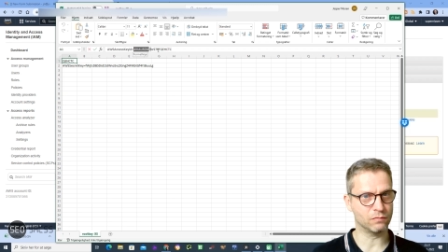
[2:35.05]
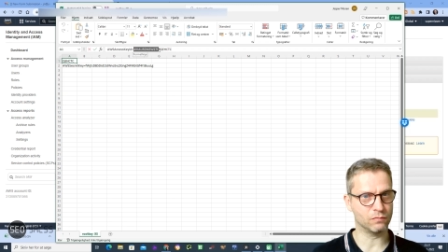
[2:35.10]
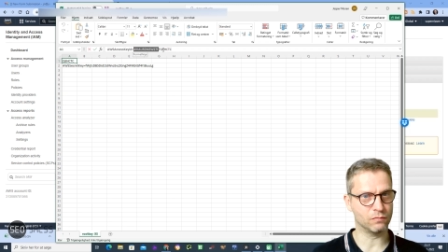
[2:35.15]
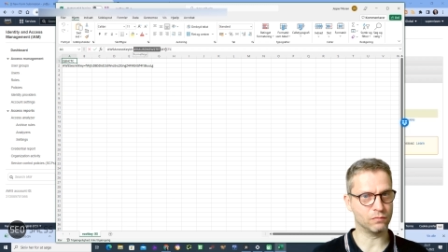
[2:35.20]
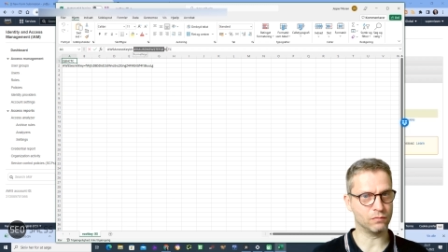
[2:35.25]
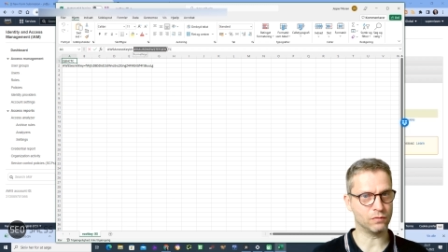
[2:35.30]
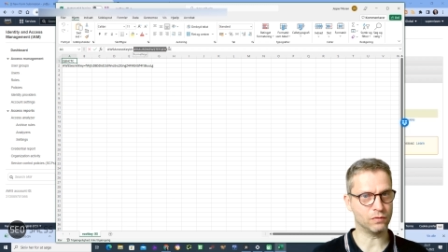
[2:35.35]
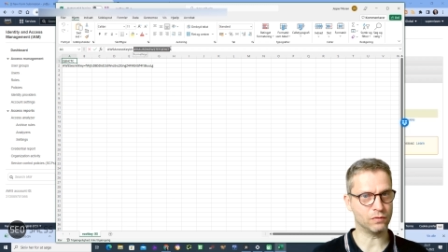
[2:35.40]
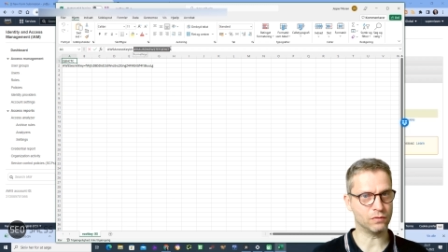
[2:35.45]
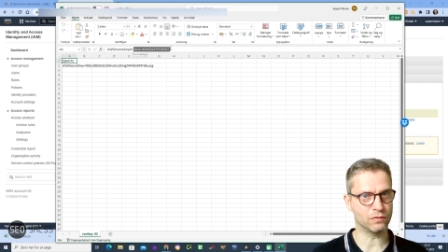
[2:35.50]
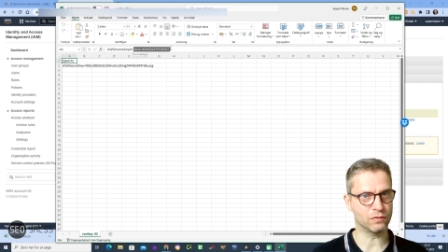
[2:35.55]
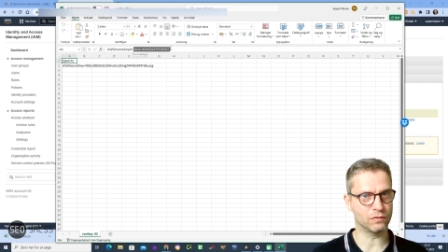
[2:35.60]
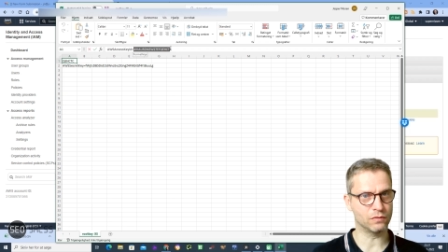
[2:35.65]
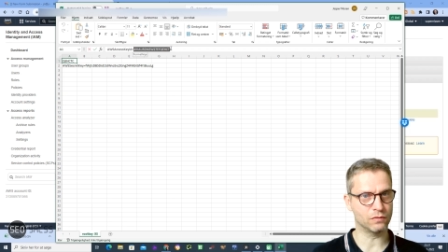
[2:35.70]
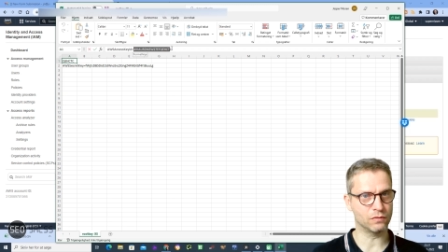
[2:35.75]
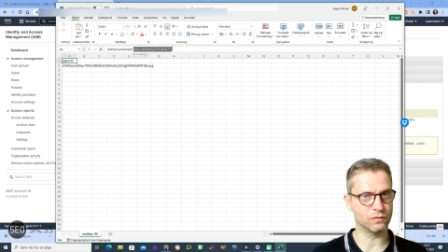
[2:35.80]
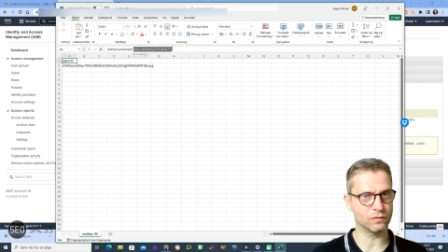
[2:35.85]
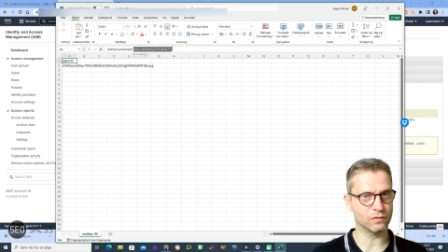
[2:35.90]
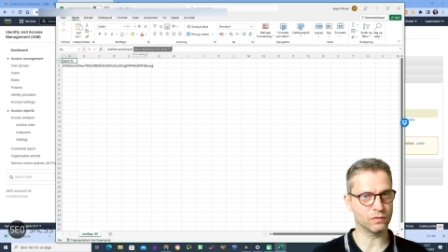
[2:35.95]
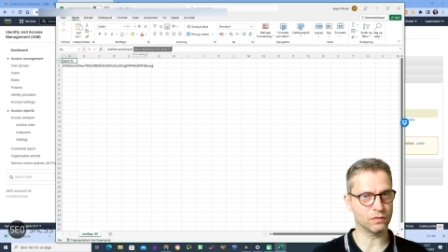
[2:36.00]

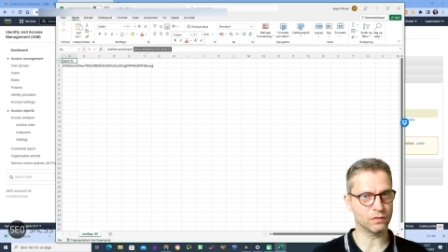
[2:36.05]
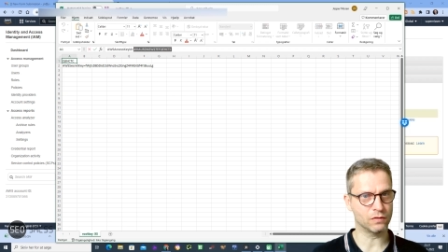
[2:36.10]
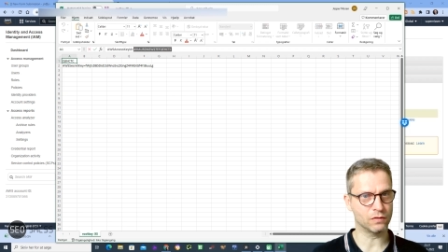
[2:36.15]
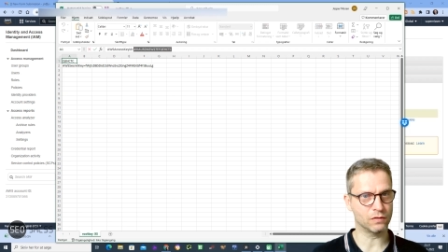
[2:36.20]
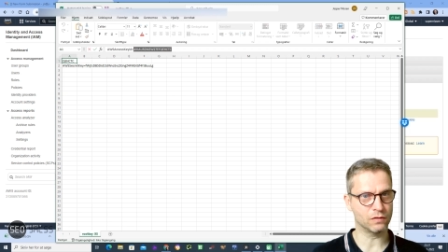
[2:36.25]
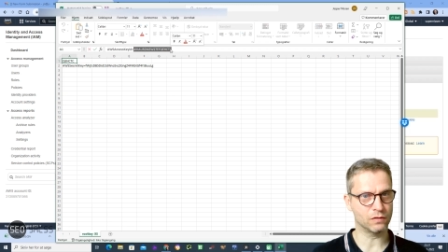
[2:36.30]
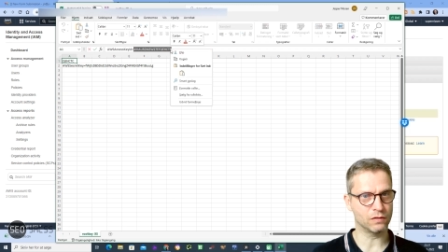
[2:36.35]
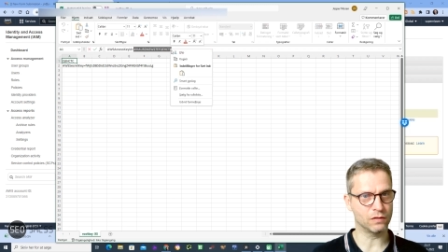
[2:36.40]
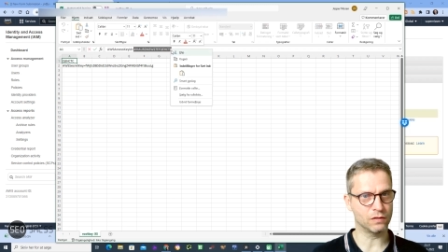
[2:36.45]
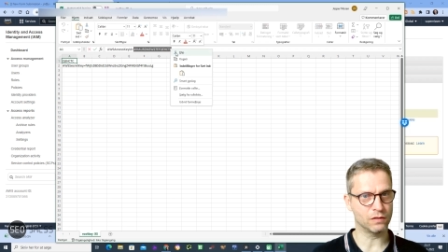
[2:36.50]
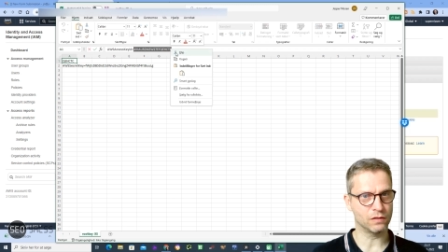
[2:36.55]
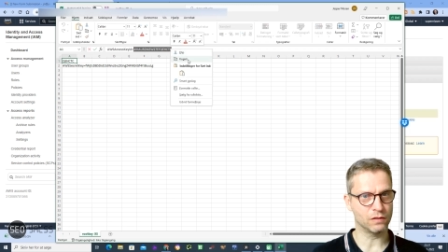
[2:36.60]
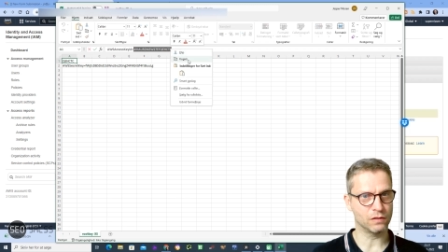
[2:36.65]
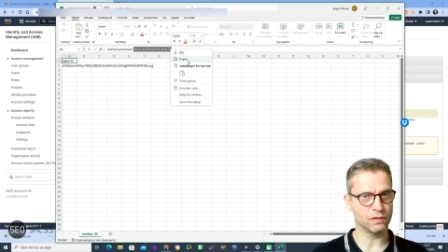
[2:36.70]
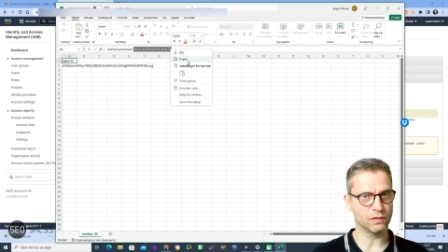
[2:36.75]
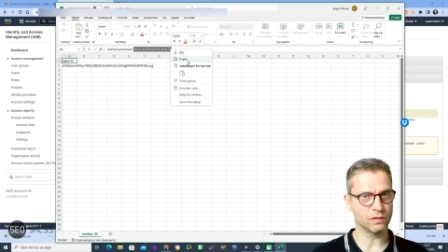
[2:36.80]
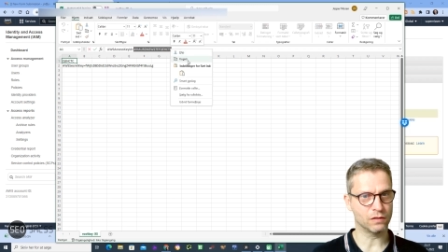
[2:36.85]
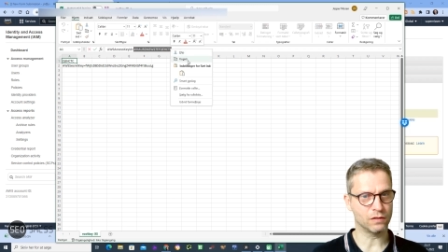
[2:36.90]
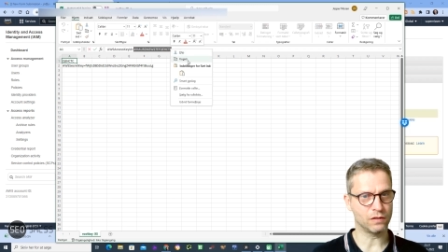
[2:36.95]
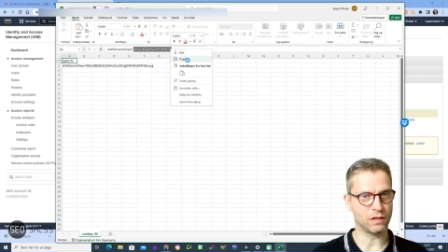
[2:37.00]
root
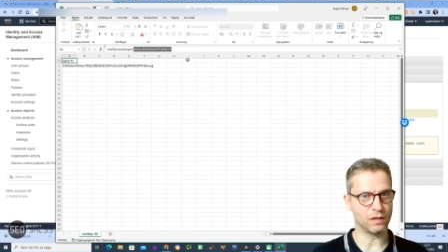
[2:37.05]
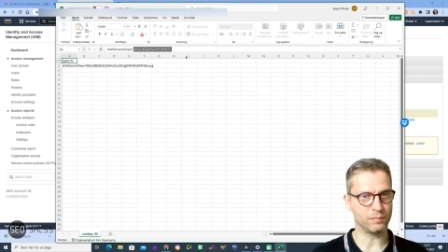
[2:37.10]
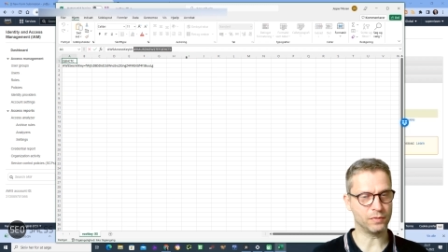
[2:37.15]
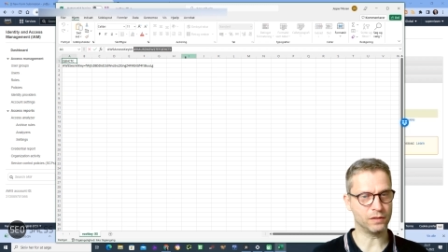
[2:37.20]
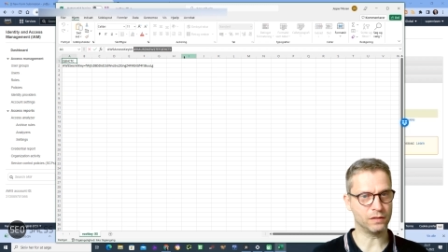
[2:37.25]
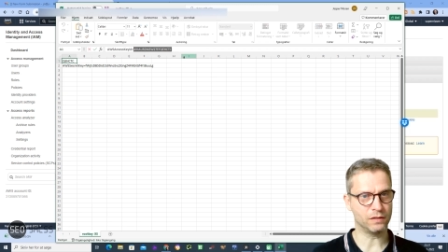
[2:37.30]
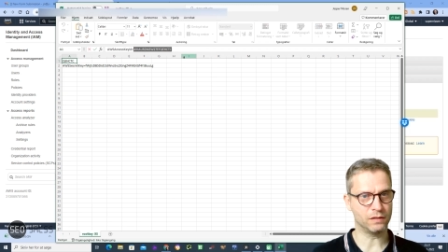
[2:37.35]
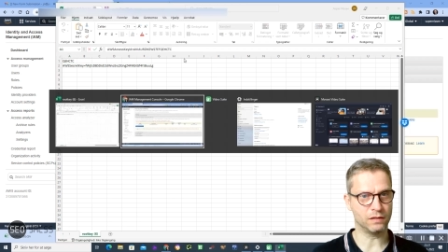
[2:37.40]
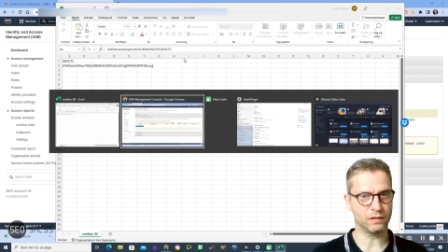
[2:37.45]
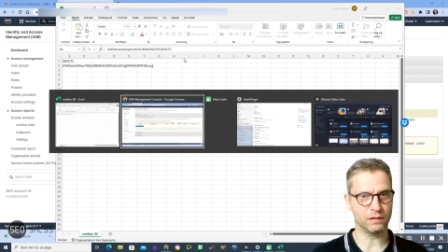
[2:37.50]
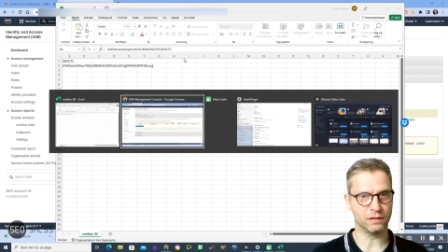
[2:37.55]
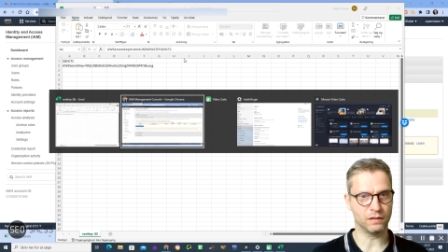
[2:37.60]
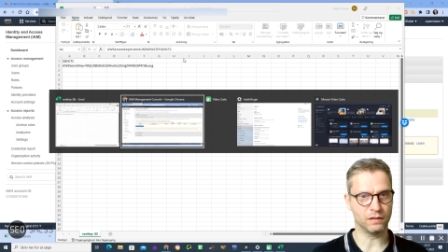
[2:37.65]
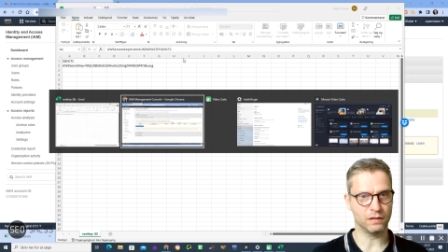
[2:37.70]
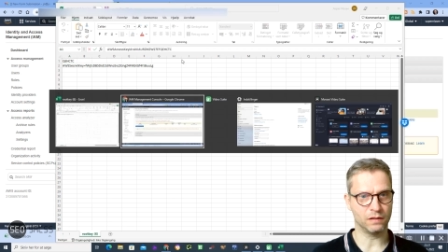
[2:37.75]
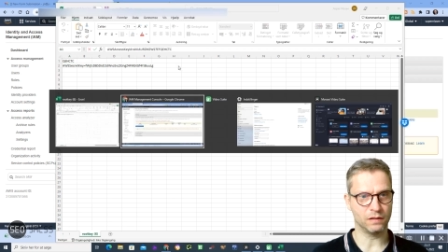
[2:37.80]
copy